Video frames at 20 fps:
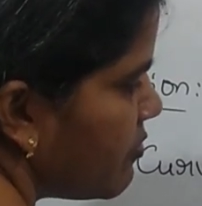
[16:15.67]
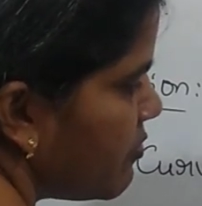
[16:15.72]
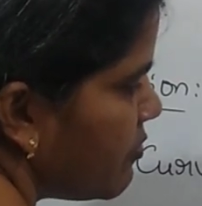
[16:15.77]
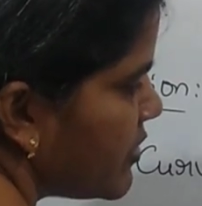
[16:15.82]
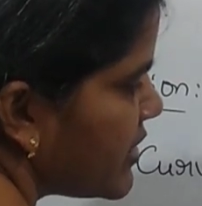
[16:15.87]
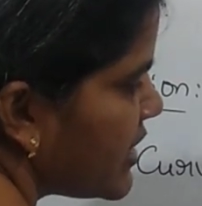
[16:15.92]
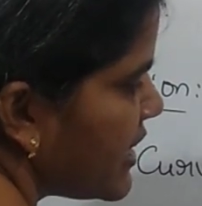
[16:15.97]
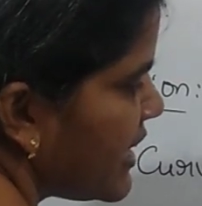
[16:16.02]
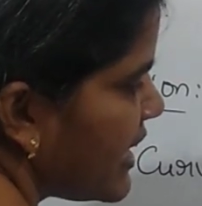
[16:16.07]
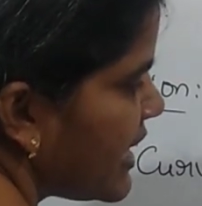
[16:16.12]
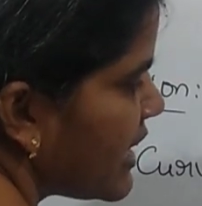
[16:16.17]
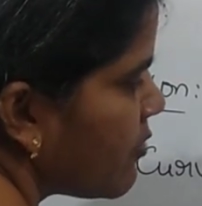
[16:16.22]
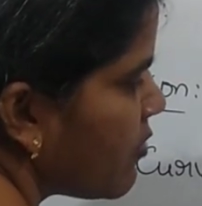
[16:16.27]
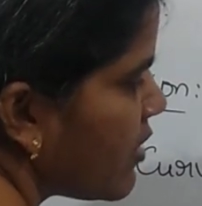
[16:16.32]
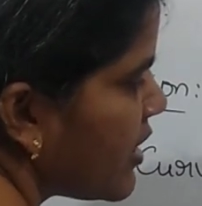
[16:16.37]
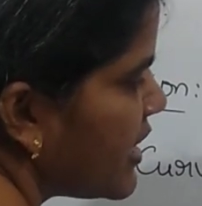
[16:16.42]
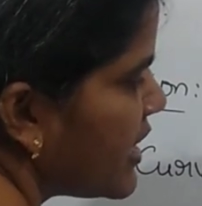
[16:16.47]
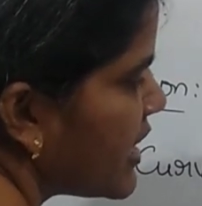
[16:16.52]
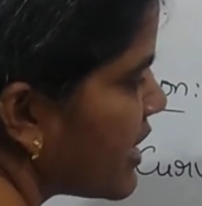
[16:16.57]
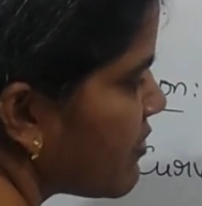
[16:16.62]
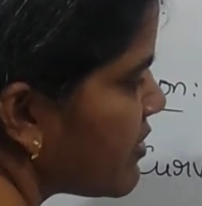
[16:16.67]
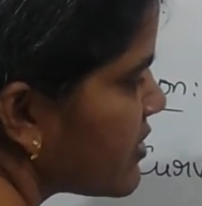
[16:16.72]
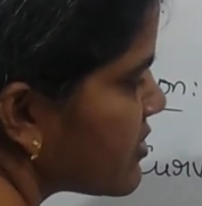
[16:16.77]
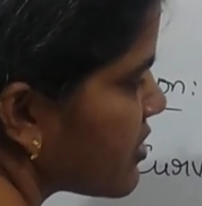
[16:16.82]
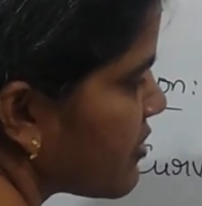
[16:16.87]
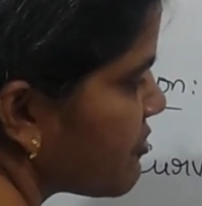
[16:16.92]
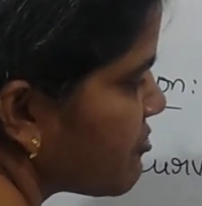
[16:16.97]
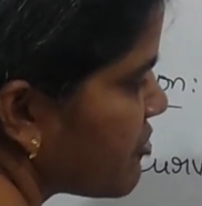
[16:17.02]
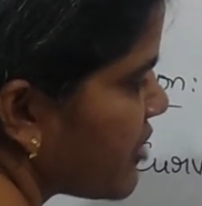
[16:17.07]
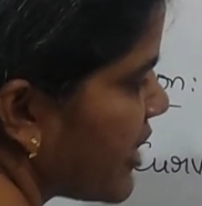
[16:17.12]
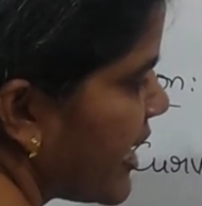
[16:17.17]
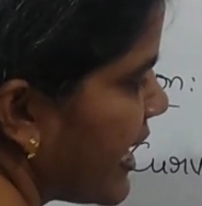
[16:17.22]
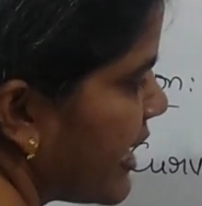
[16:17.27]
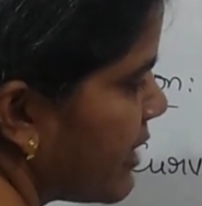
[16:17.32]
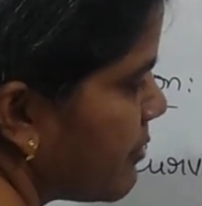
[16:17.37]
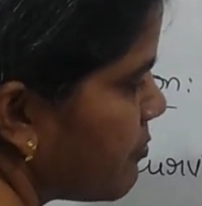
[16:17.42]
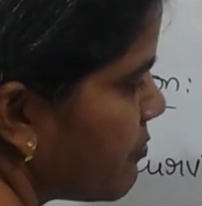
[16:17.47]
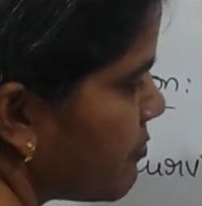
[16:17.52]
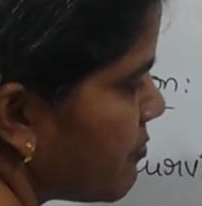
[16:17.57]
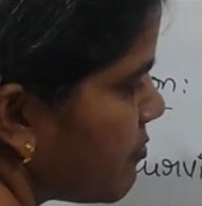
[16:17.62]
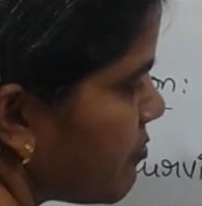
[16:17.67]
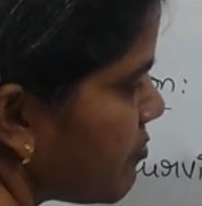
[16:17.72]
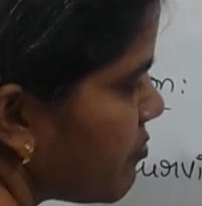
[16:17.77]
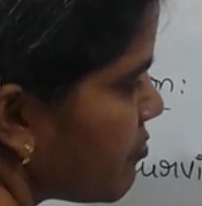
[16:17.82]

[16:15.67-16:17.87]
within equal intervals of time,